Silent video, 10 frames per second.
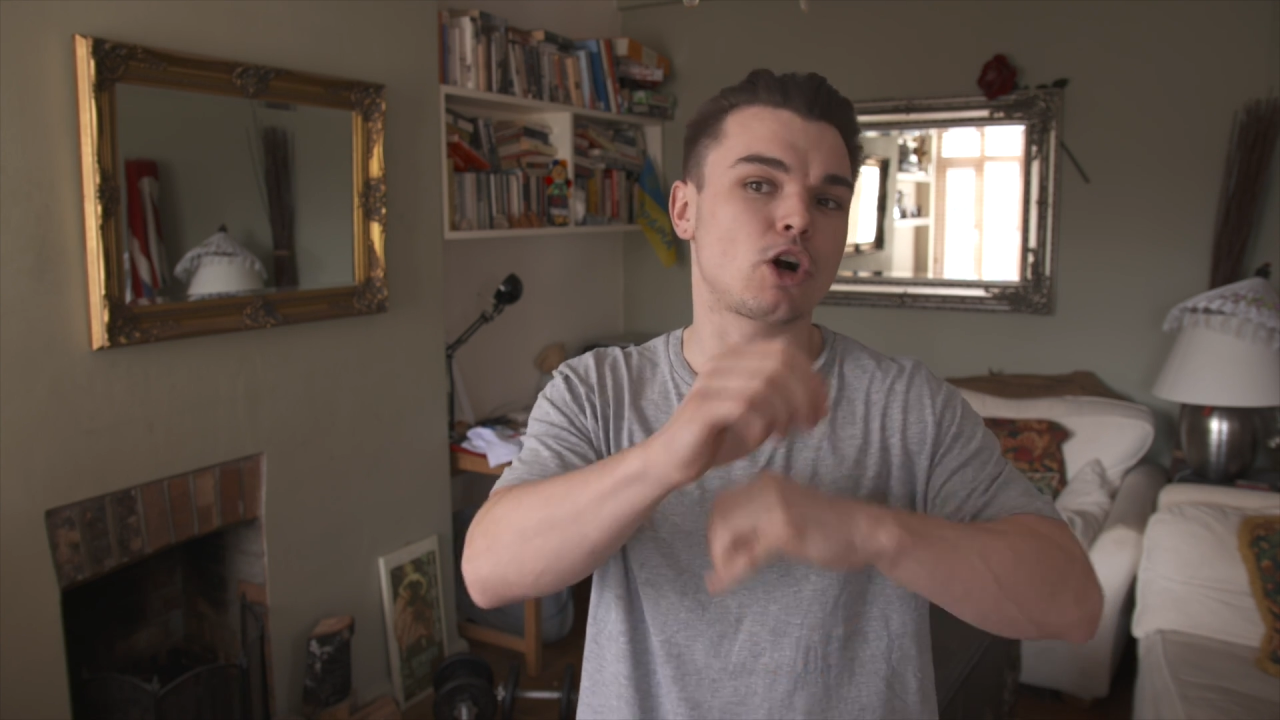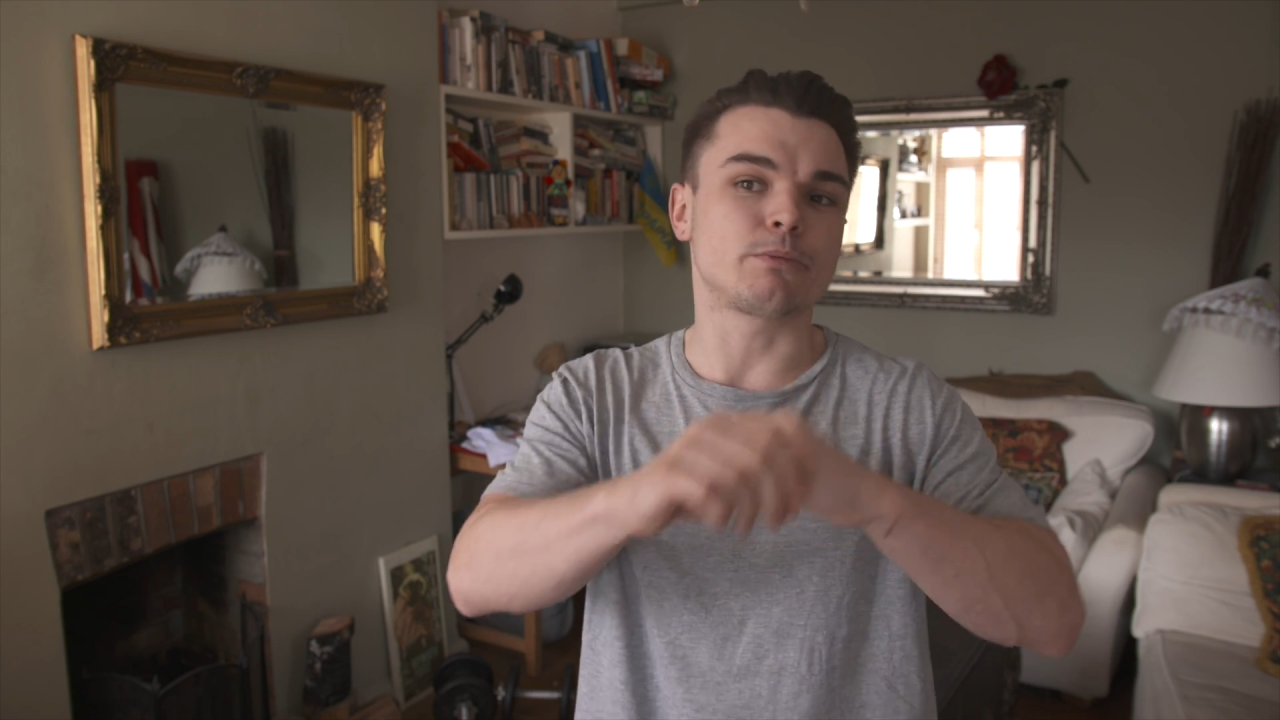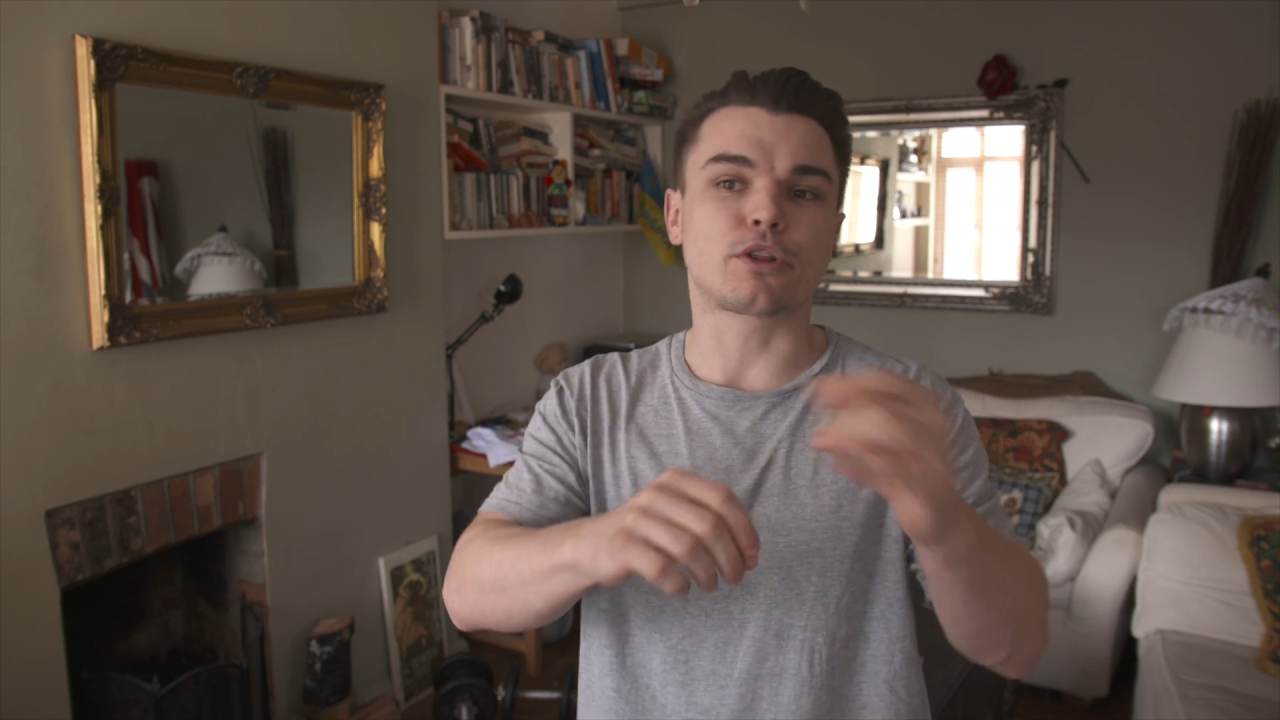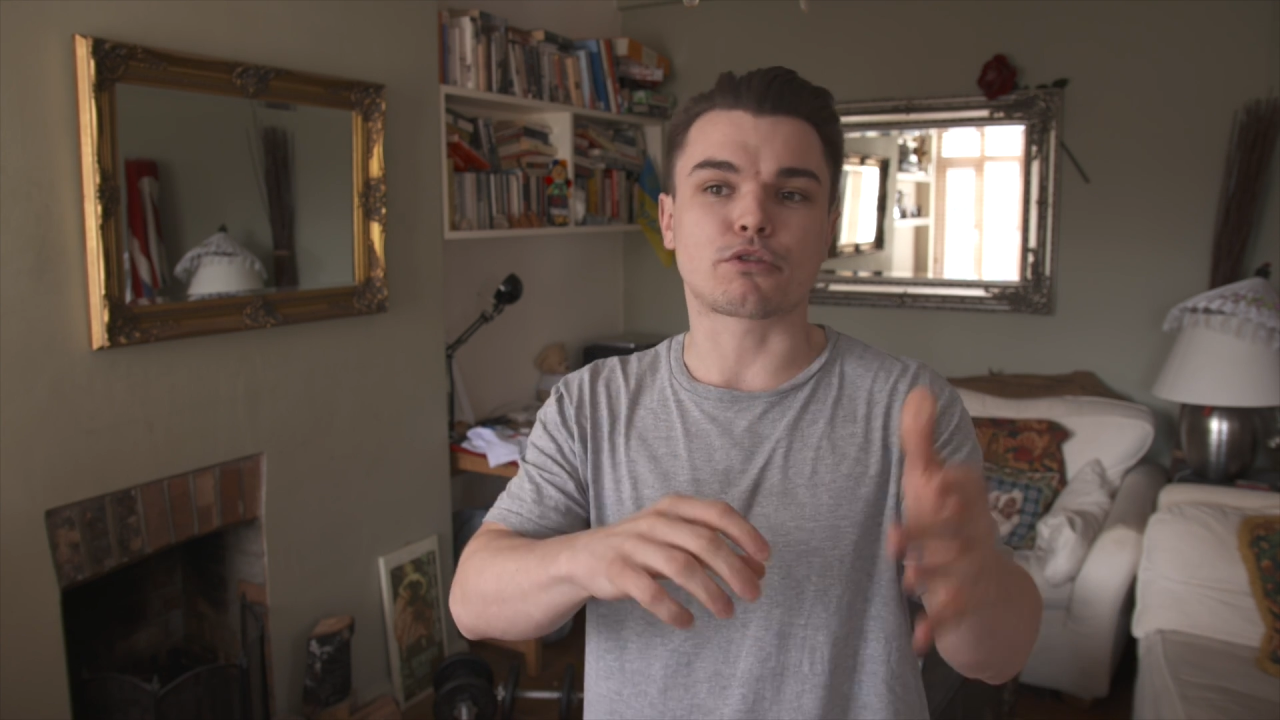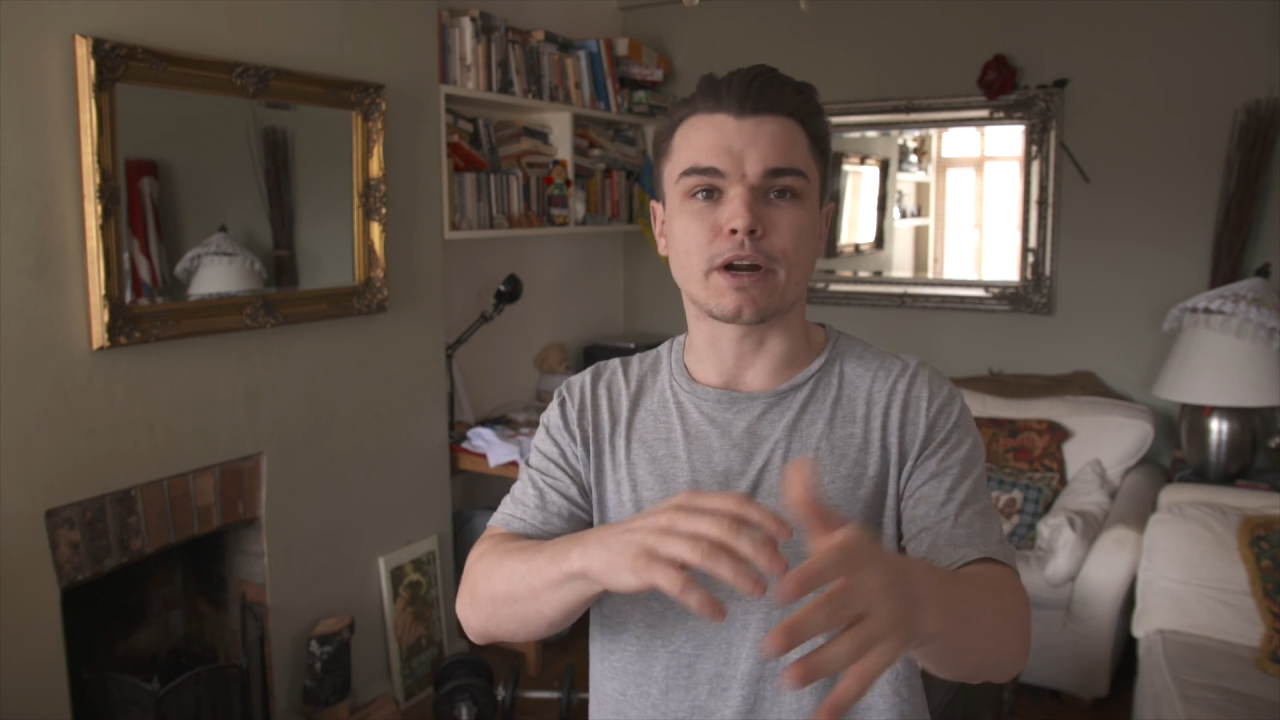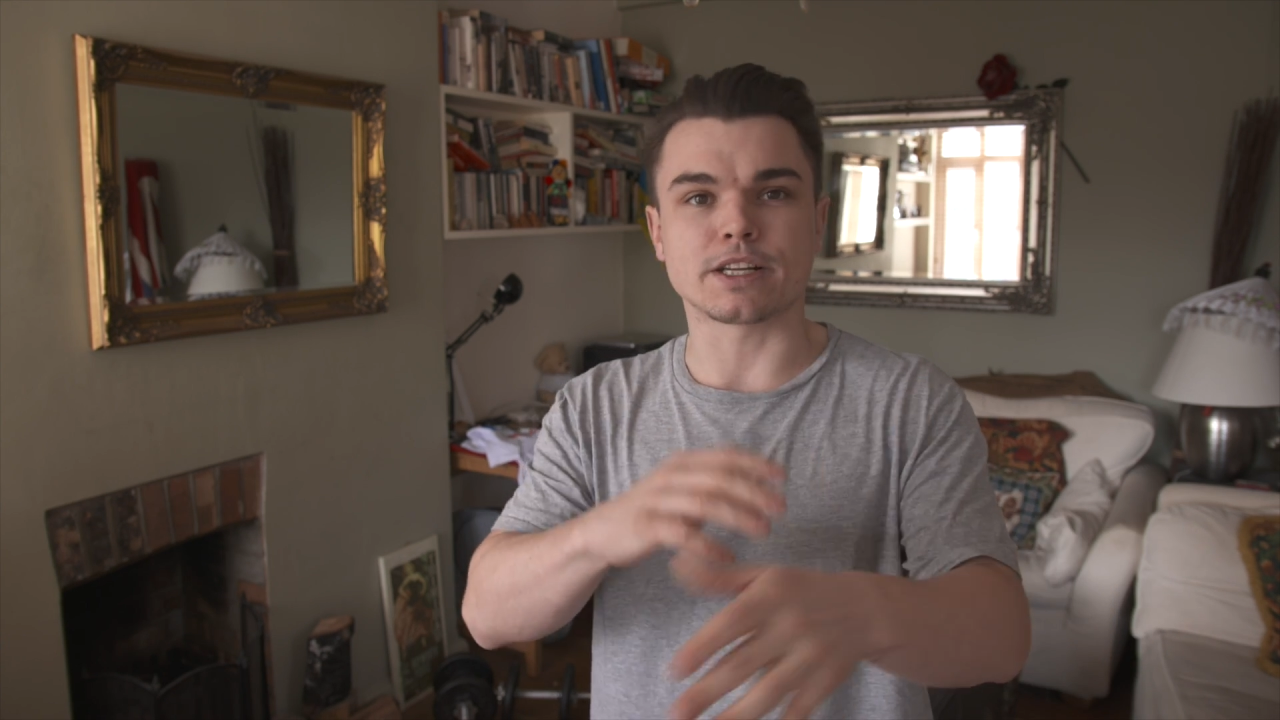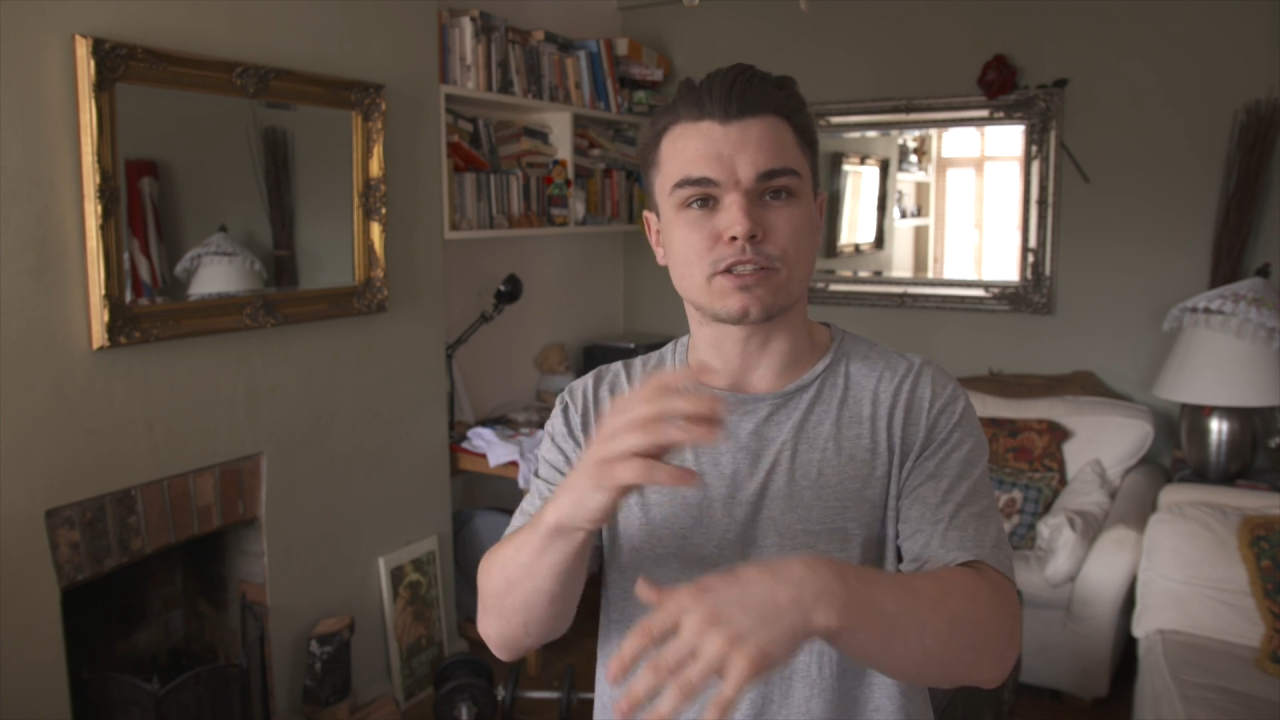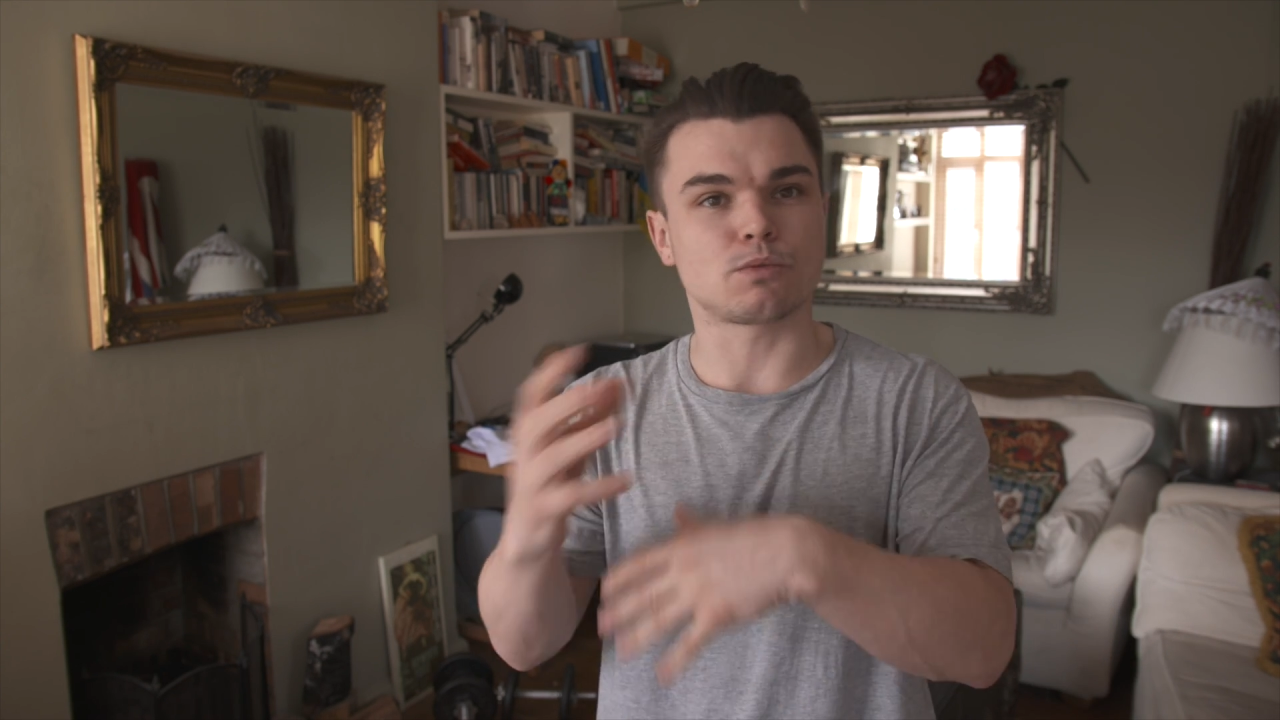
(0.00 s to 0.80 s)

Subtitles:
common threads